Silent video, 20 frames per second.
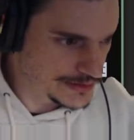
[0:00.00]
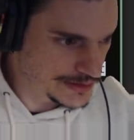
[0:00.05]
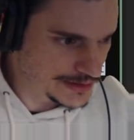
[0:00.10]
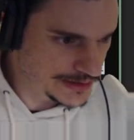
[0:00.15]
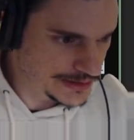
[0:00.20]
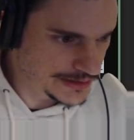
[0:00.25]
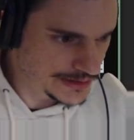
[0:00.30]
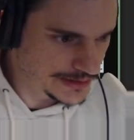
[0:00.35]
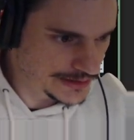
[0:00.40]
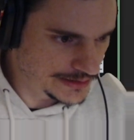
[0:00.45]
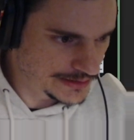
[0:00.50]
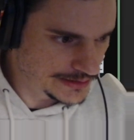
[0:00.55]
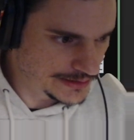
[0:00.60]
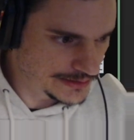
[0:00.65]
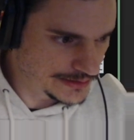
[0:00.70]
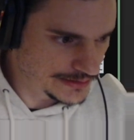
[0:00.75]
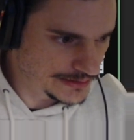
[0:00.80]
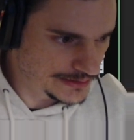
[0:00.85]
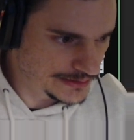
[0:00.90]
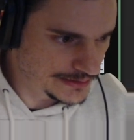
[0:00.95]

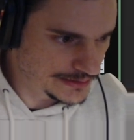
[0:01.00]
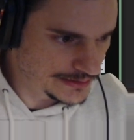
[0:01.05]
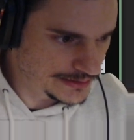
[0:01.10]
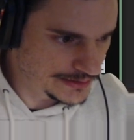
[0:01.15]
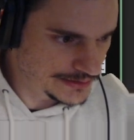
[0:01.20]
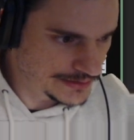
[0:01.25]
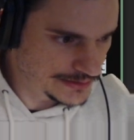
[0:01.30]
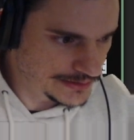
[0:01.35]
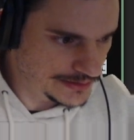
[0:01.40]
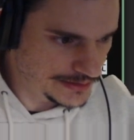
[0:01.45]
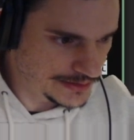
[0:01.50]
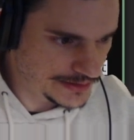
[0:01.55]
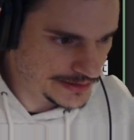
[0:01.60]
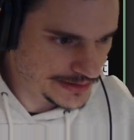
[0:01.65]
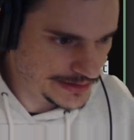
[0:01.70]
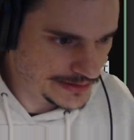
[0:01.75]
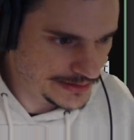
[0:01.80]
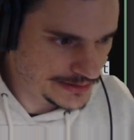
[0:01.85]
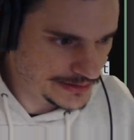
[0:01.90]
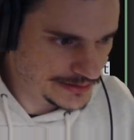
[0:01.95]
uh,
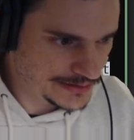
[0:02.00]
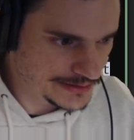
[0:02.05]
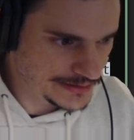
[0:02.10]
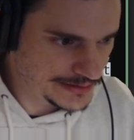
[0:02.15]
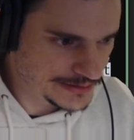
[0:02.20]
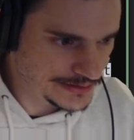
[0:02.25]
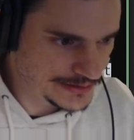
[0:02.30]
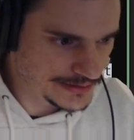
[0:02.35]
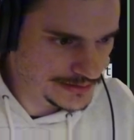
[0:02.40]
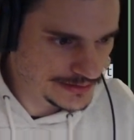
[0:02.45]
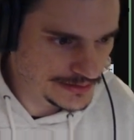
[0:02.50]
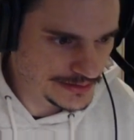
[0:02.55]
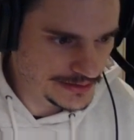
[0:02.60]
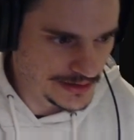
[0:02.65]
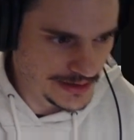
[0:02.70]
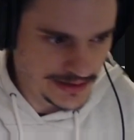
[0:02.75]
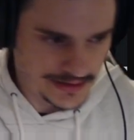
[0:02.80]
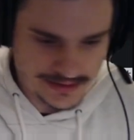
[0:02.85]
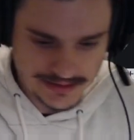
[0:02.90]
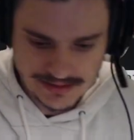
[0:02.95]
okay,
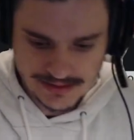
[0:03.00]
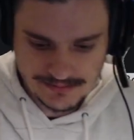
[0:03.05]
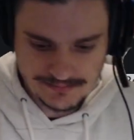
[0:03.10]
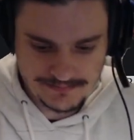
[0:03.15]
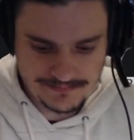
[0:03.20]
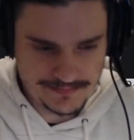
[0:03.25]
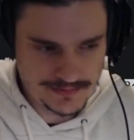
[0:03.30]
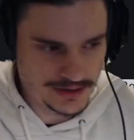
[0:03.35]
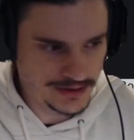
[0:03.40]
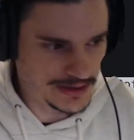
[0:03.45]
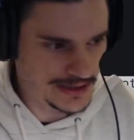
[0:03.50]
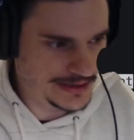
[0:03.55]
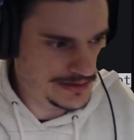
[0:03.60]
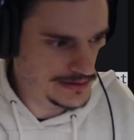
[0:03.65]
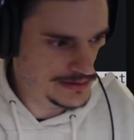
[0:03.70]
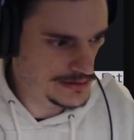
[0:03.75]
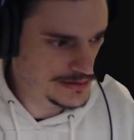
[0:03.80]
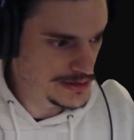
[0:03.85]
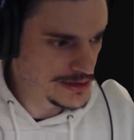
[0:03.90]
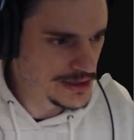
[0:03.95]
yep, all right.
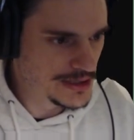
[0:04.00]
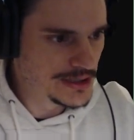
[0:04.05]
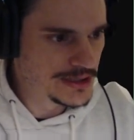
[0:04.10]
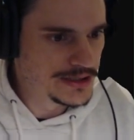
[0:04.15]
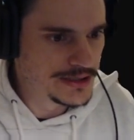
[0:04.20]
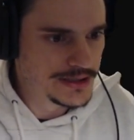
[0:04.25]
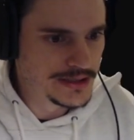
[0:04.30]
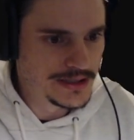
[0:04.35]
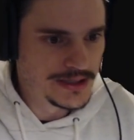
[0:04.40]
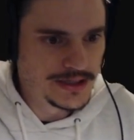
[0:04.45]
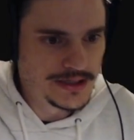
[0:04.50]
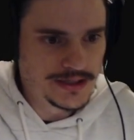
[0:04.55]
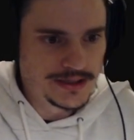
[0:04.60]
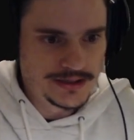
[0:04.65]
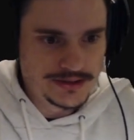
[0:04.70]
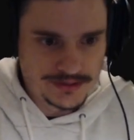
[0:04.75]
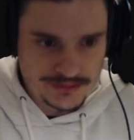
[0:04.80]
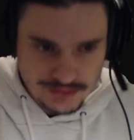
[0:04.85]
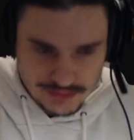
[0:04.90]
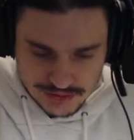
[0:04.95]

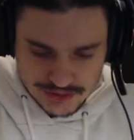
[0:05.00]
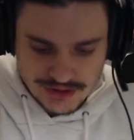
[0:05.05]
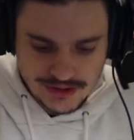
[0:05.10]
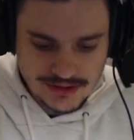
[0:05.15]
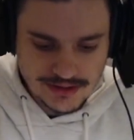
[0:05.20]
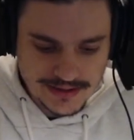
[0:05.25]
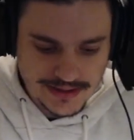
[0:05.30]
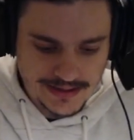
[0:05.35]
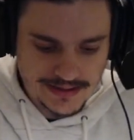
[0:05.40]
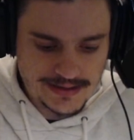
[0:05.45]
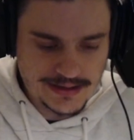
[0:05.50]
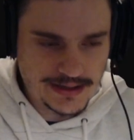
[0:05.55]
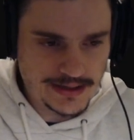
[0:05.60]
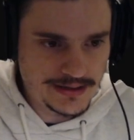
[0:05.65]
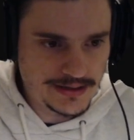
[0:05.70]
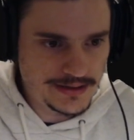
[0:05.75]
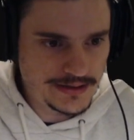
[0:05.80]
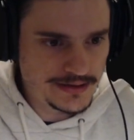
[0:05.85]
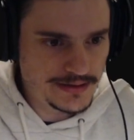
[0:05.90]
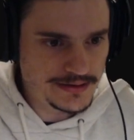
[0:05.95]
Good. Okay.
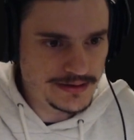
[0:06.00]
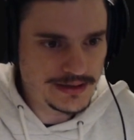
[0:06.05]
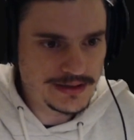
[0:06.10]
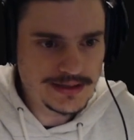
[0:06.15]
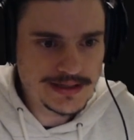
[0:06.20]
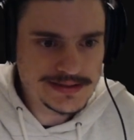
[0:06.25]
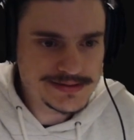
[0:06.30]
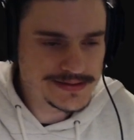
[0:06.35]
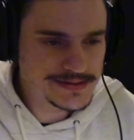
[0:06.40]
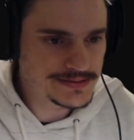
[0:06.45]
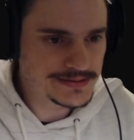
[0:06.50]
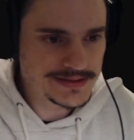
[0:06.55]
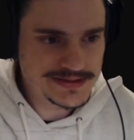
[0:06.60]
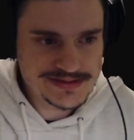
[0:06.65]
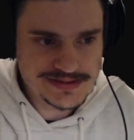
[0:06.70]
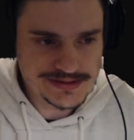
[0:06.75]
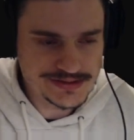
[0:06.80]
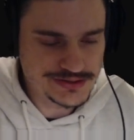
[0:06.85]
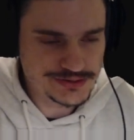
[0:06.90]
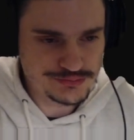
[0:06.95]
Let's
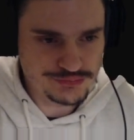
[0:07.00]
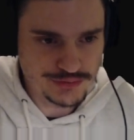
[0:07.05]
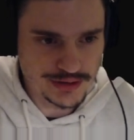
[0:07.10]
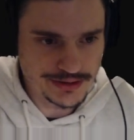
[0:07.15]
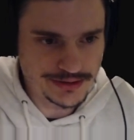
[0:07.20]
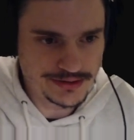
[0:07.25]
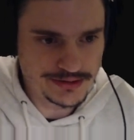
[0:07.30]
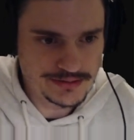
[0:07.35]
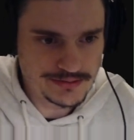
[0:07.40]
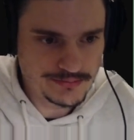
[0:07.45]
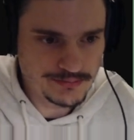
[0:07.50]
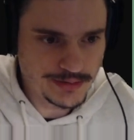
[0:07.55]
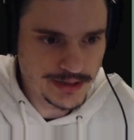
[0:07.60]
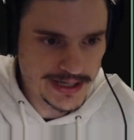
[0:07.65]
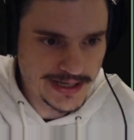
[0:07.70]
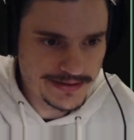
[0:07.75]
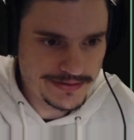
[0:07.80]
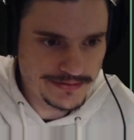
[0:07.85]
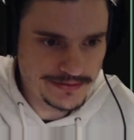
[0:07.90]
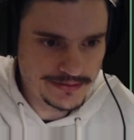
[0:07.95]
just run it.
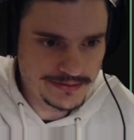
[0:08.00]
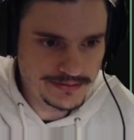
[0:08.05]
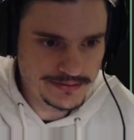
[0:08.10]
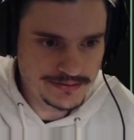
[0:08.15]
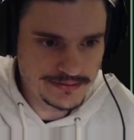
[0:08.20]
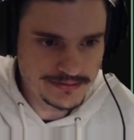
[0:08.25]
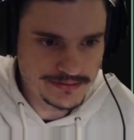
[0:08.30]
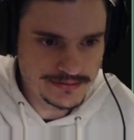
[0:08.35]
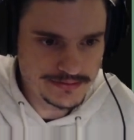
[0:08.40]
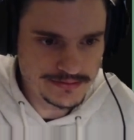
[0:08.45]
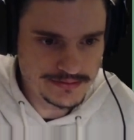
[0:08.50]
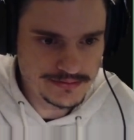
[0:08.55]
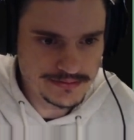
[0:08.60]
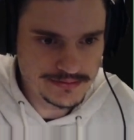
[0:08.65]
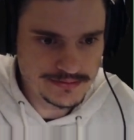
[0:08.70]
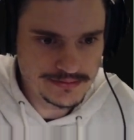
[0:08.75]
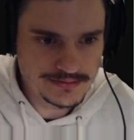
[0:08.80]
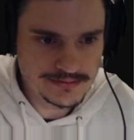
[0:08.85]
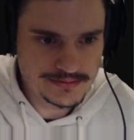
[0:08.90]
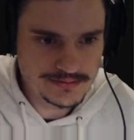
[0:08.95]

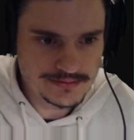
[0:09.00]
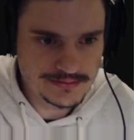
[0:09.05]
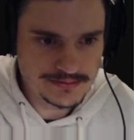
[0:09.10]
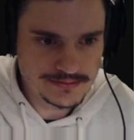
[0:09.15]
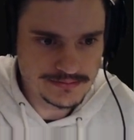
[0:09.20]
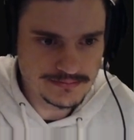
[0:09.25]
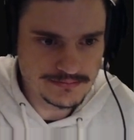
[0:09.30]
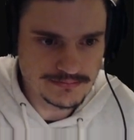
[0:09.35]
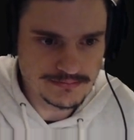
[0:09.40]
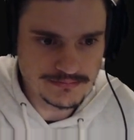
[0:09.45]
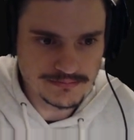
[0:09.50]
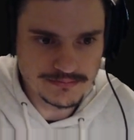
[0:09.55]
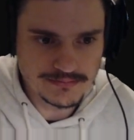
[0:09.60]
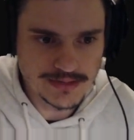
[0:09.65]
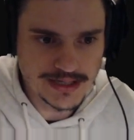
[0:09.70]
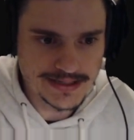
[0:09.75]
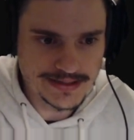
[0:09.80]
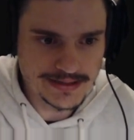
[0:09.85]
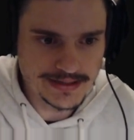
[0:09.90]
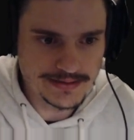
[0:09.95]
Python
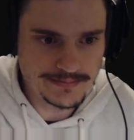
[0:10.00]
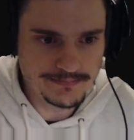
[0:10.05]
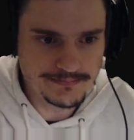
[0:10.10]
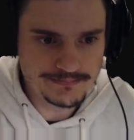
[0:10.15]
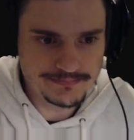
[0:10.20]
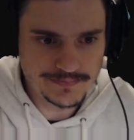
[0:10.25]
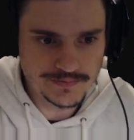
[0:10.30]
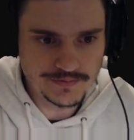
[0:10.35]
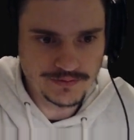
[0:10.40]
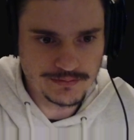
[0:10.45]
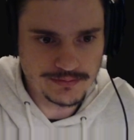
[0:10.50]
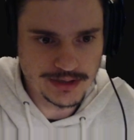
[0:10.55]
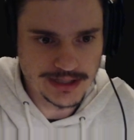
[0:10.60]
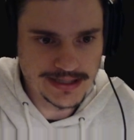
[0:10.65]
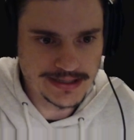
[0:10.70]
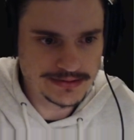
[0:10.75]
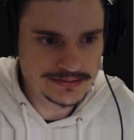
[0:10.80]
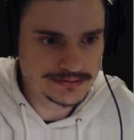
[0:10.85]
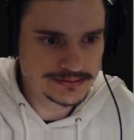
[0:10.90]
my game.py.